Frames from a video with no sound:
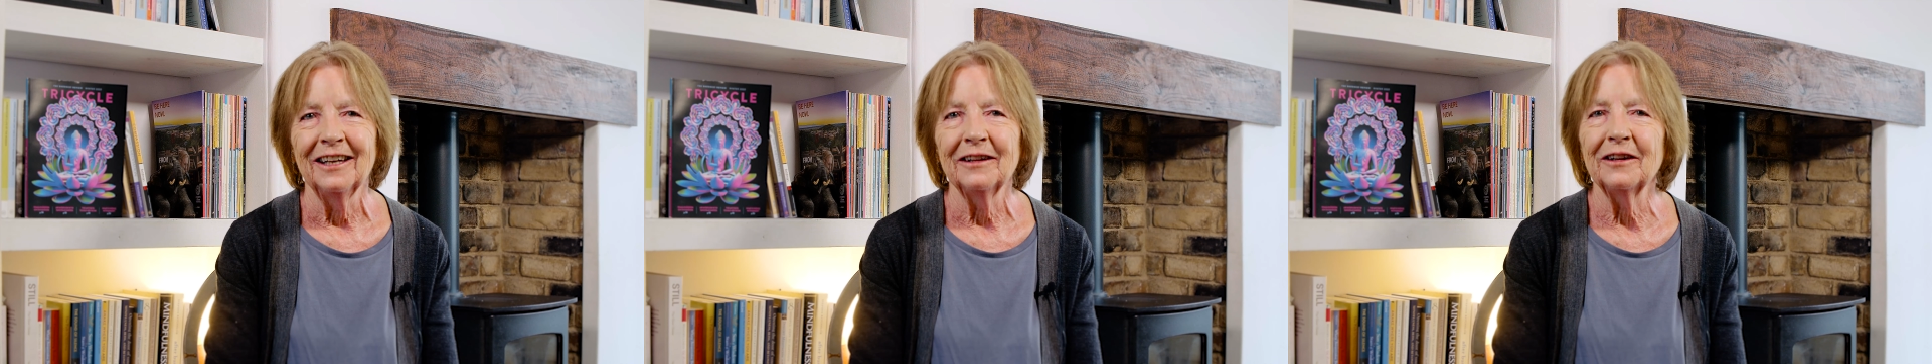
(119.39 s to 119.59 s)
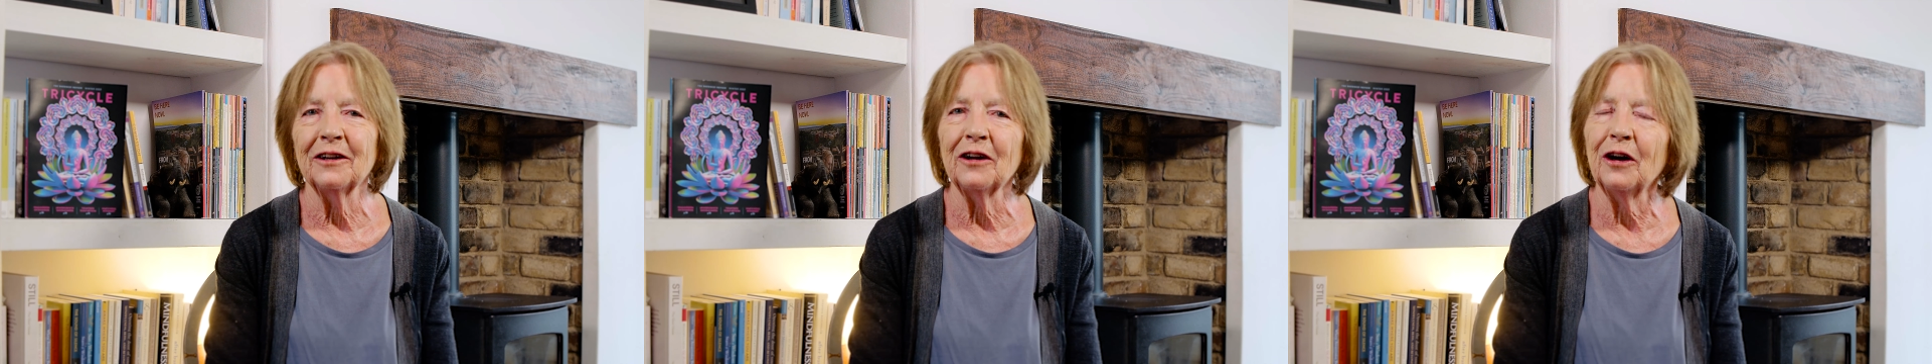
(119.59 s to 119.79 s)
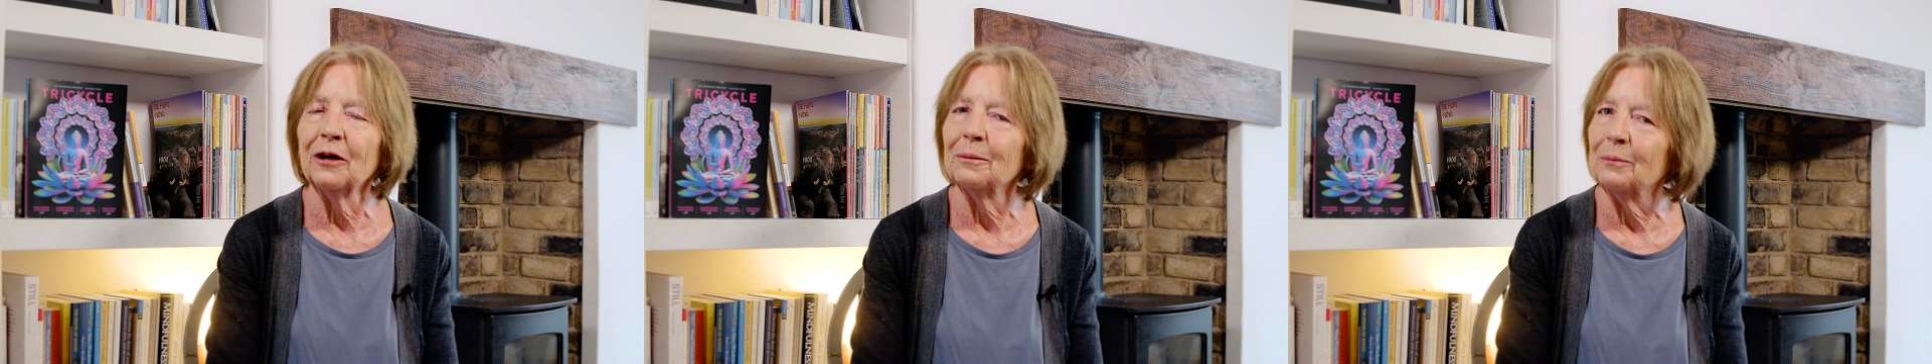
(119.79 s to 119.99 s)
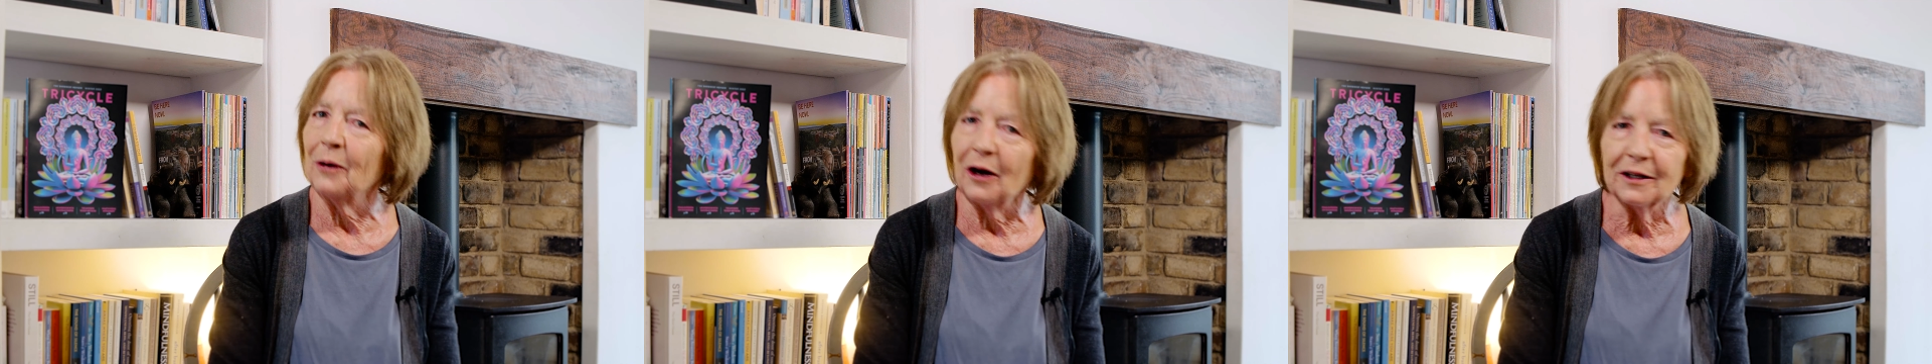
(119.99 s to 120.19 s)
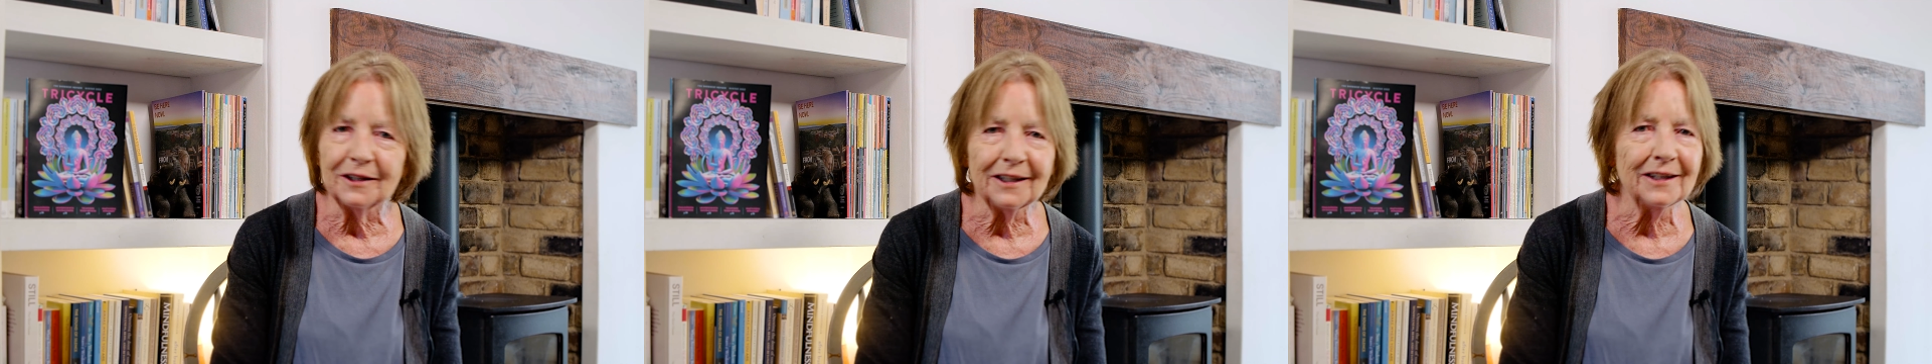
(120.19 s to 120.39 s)
That our
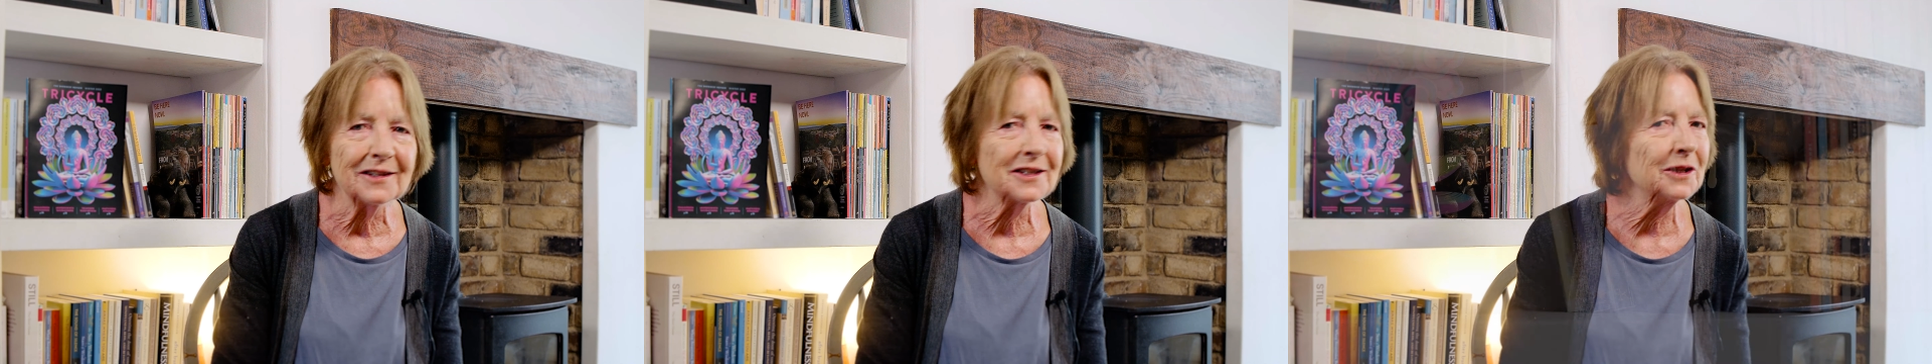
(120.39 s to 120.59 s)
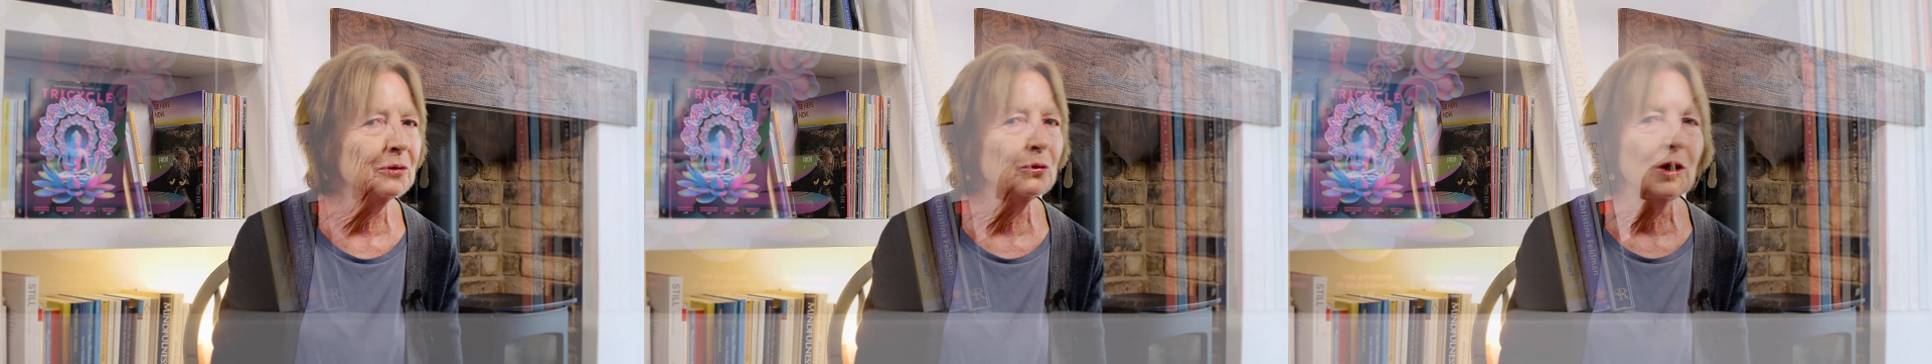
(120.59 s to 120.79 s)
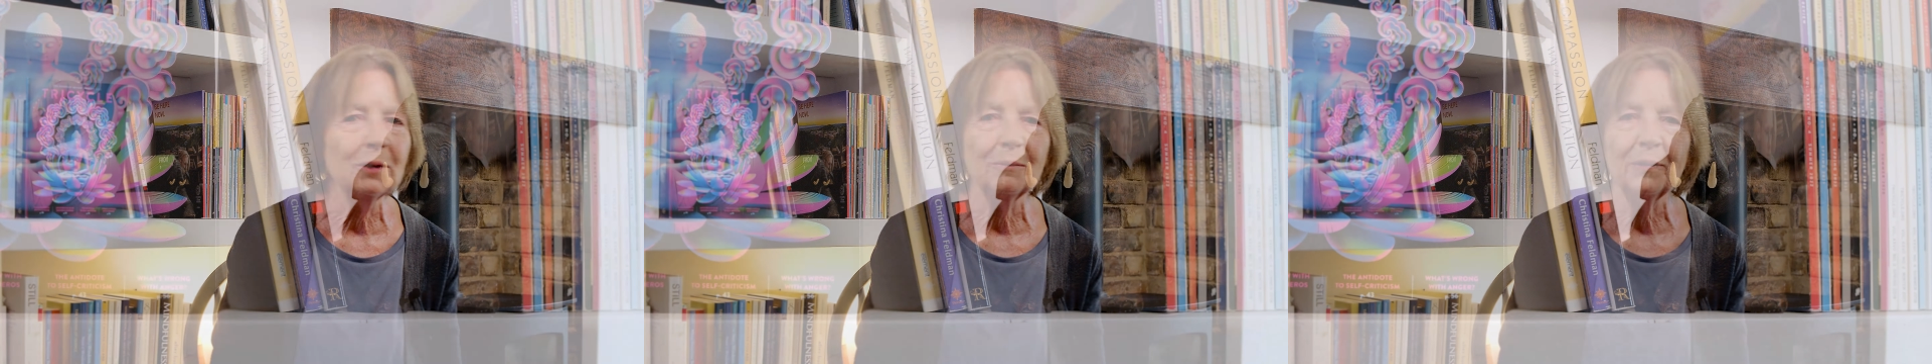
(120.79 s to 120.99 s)
body is in one